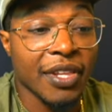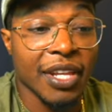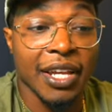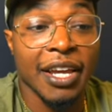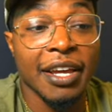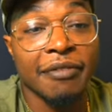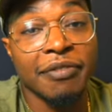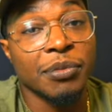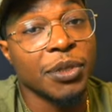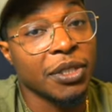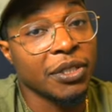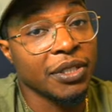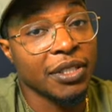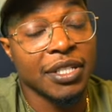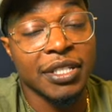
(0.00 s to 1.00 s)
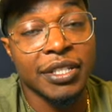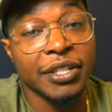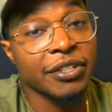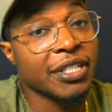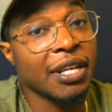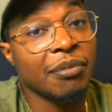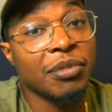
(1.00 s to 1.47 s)
get familiar, because
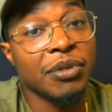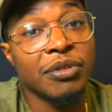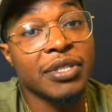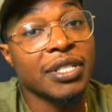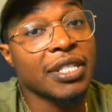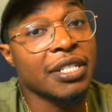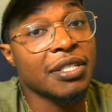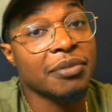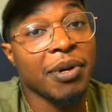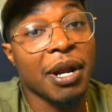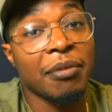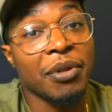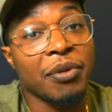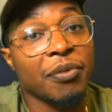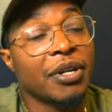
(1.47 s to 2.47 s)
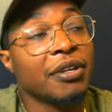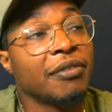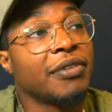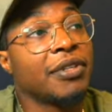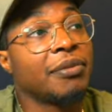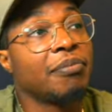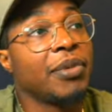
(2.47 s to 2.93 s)
Thursday boots is probably one of the